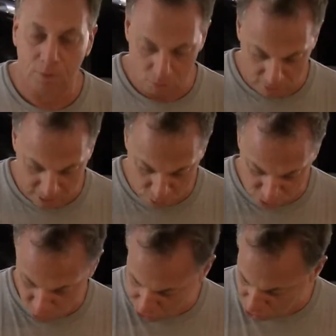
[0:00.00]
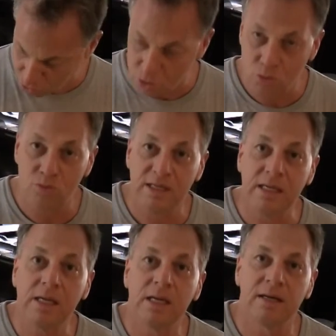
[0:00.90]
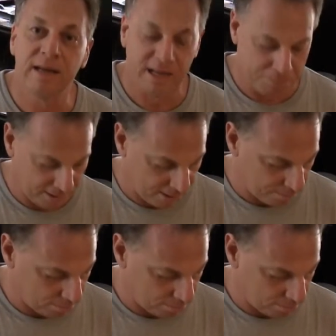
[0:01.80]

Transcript: Okay, we'll switch to the neck pickup.